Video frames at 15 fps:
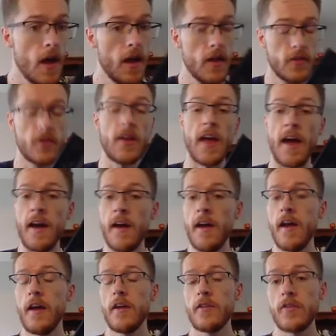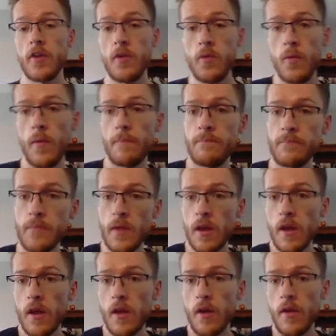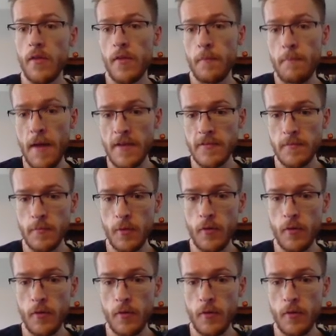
so yeah, so the best move